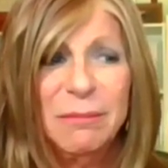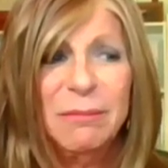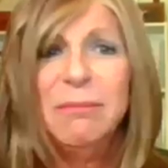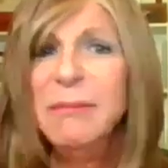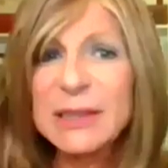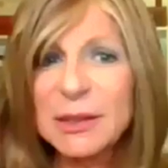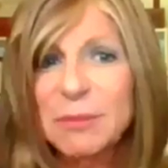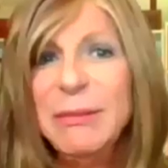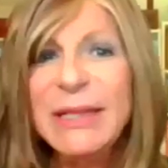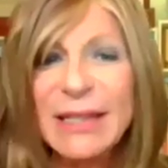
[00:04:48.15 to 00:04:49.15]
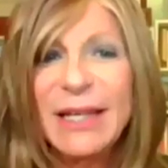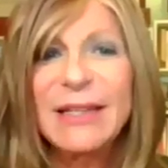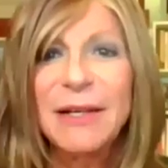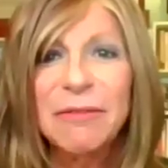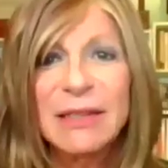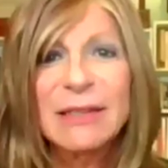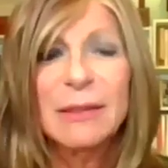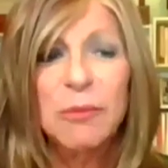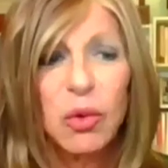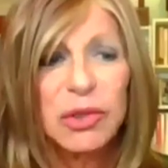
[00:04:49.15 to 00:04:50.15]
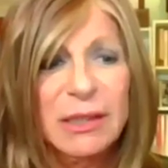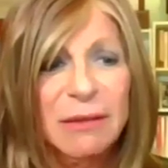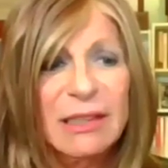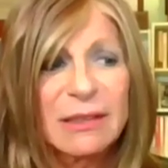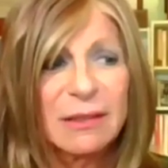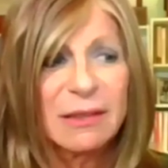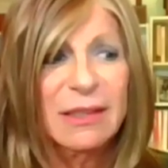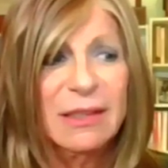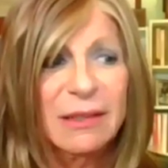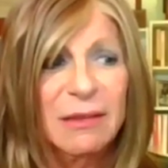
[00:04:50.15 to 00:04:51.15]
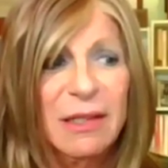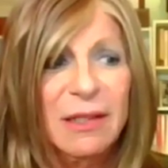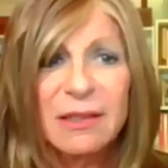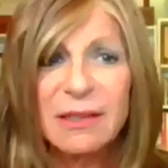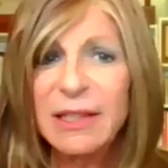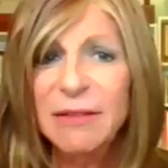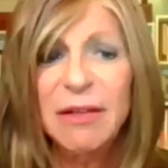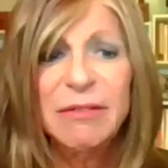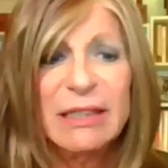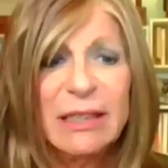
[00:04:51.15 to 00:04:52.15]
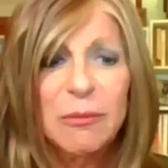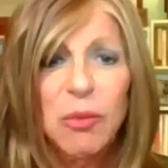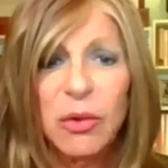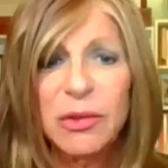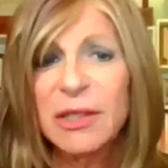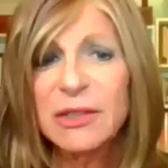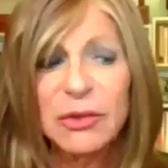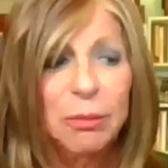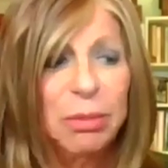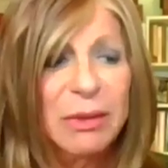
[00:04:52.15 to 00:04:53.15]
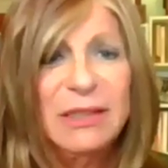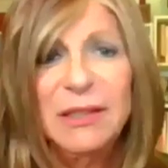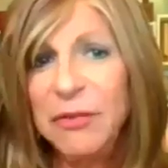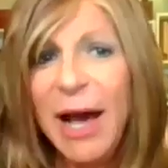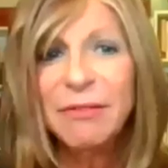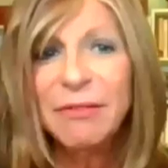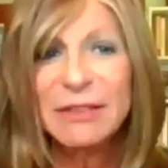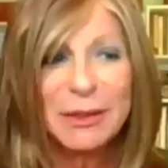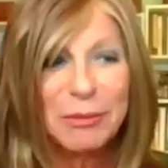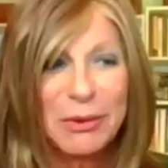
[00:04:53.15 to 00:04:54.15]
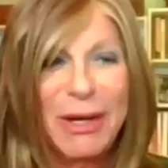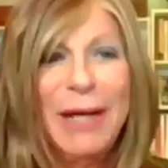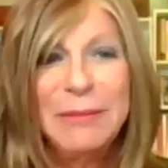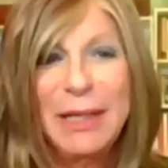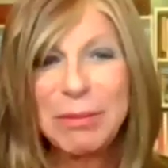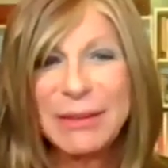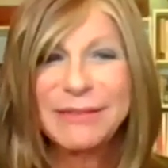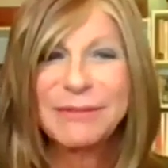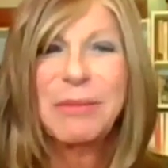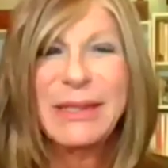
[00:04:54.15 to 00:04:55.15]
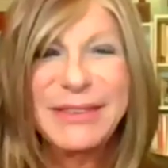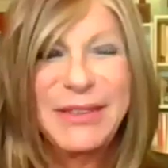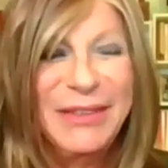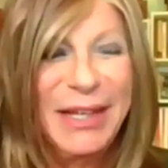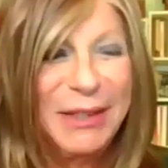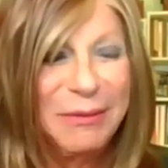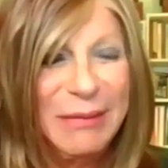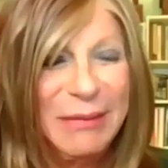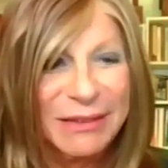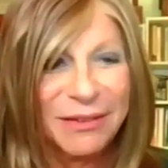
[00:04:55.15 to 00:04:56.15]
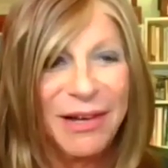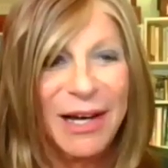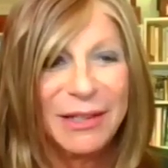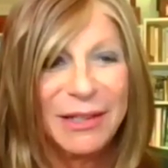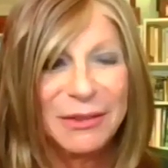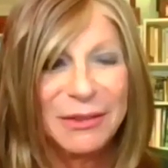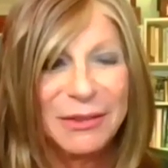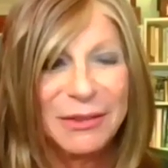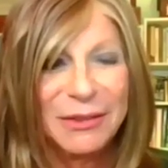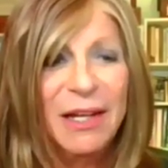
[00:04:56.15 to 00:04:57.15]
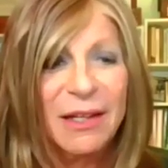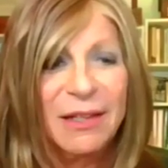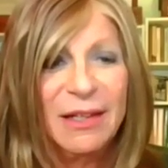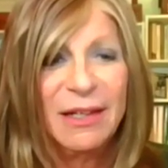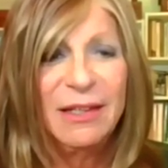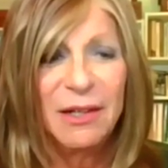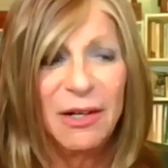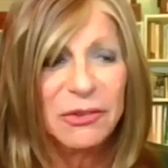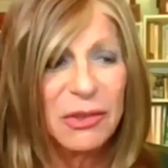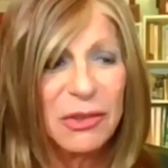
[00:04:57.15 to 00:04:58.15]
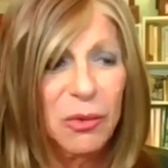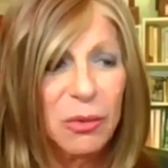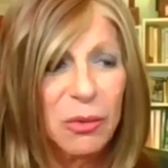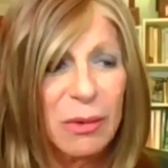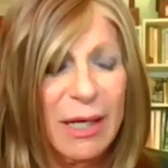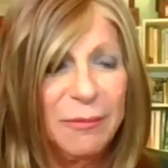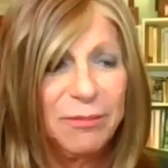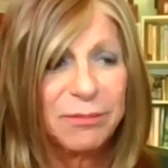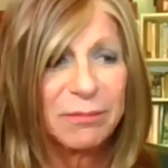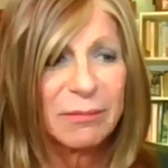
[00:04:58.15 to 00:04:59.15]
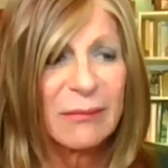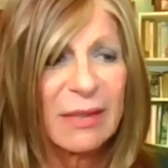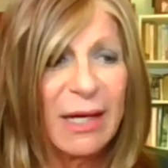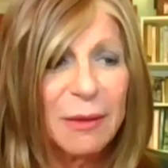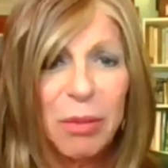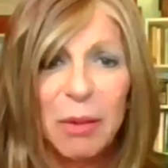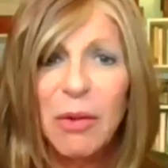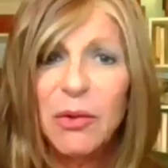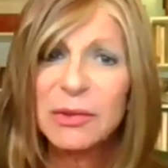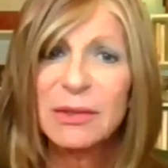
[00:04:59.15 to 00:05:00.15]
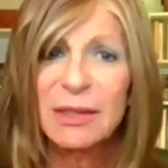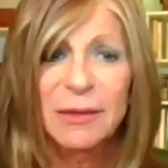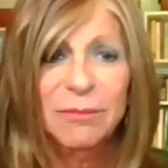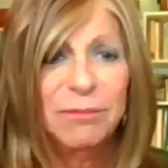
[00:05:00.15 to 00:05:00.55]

makes me take everything more seriously and to give everything more thought. So please, if you haven't subscribed yet, please do that. It means a lot to us, and it also kind of promotes the